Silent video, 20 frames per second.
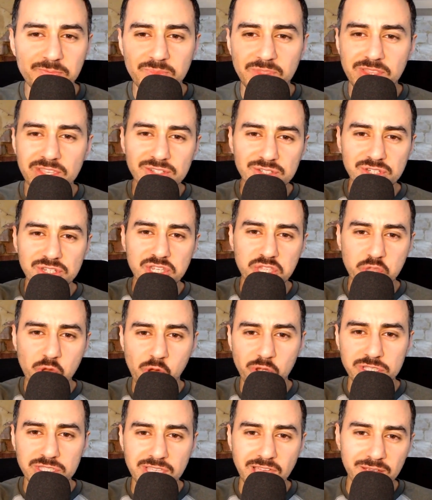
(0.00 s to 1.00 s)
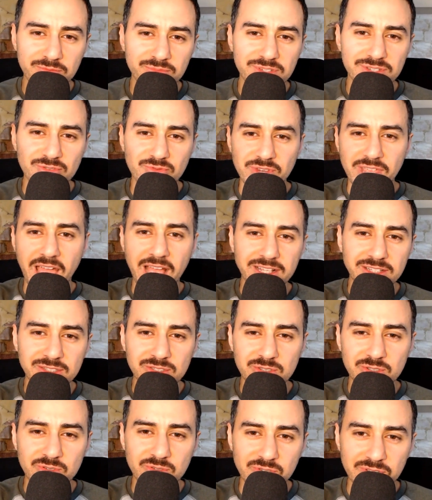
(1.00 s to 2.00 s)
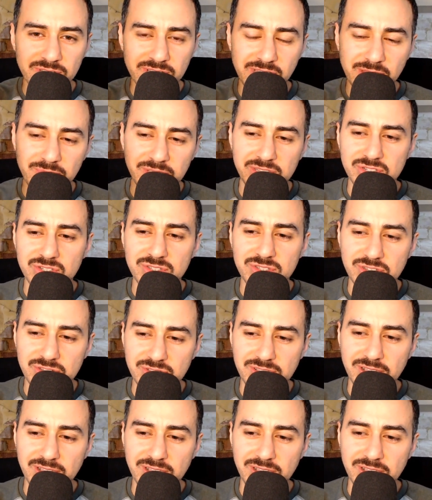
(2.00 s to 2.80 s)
these are just thoughts that I'm just reacting to. Let me just